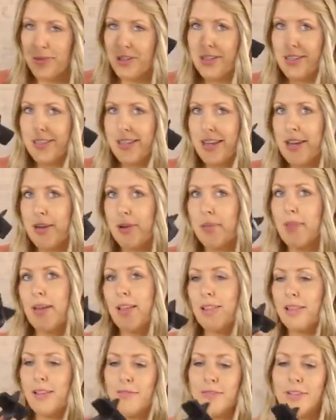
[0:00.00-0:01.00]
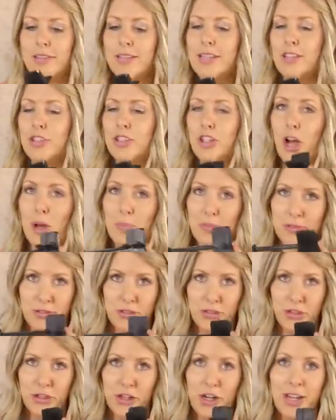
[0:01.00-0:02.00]
I'm gonna take my lovely chop
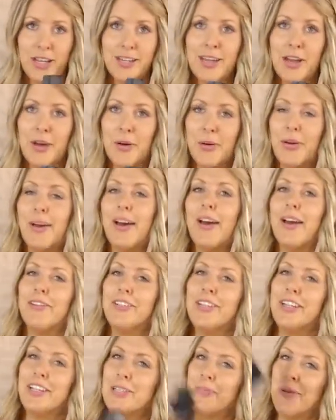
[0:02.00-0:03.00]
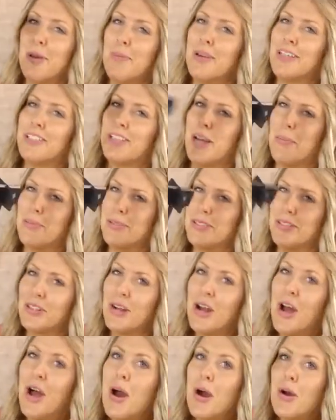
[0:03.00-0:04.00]
stir. Now, I've talked about my chop
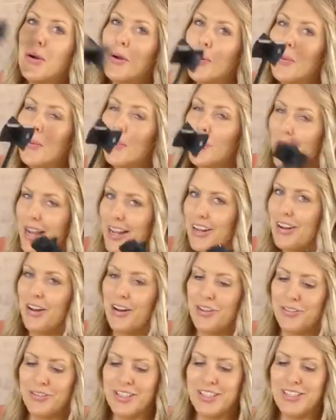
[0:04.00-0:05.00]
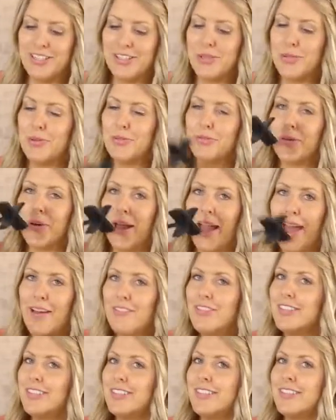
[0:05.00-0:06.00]
stir quite often, so if you
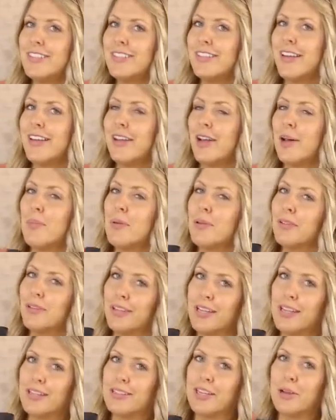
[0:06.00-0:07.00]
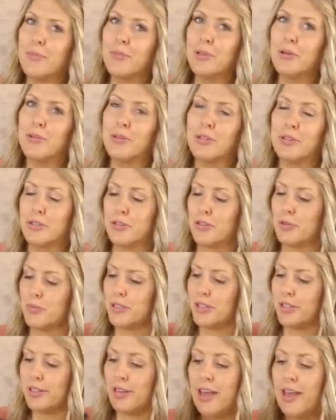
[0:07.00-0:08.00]
haven't seen this yet, I'll put a link down below in the
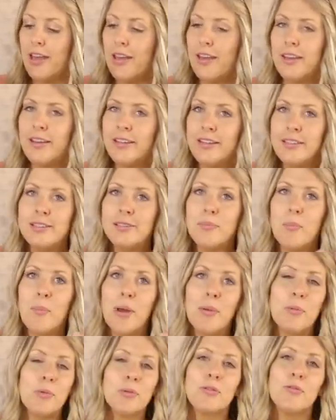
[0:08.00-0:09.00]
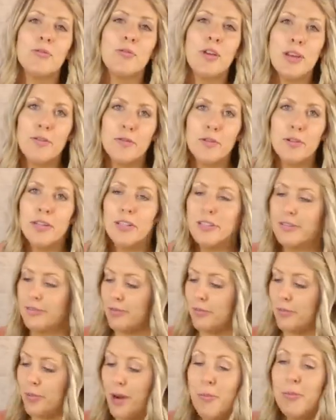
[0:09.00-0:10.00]
description. It is my most favorite,
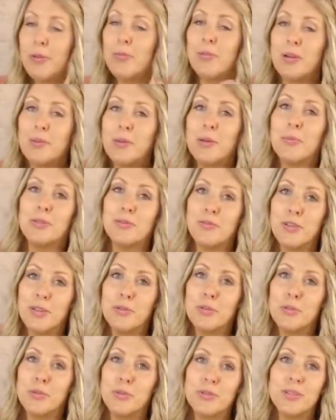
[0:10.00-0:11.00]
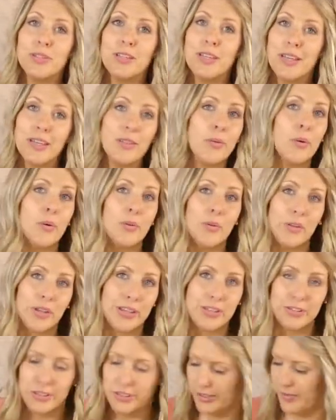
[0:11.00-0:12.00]
probably one of my most favorite tools in the whole
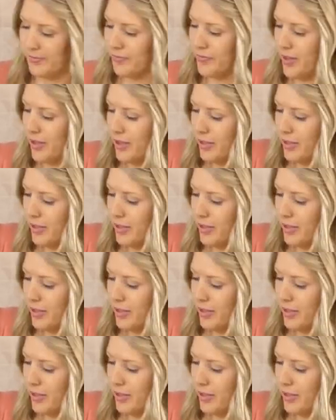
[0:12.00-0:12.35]
kitchen.